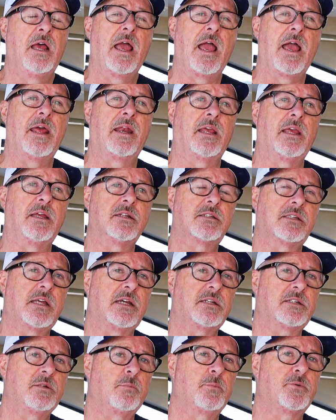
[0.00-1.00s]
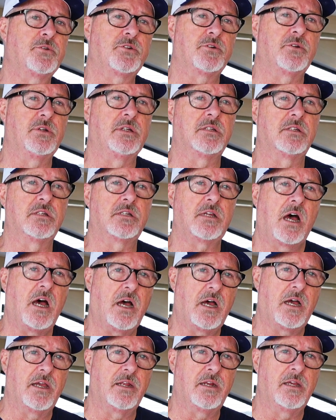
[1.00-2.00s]
and it gets that temperature
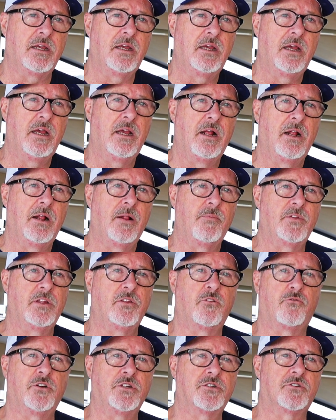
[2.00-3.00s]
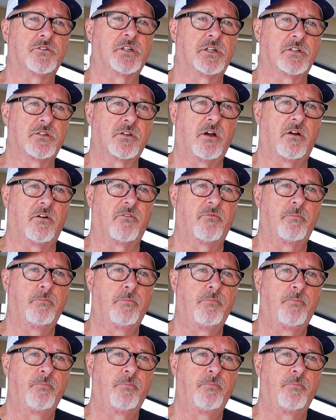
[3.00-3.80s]
inside, then the freezer shuts off.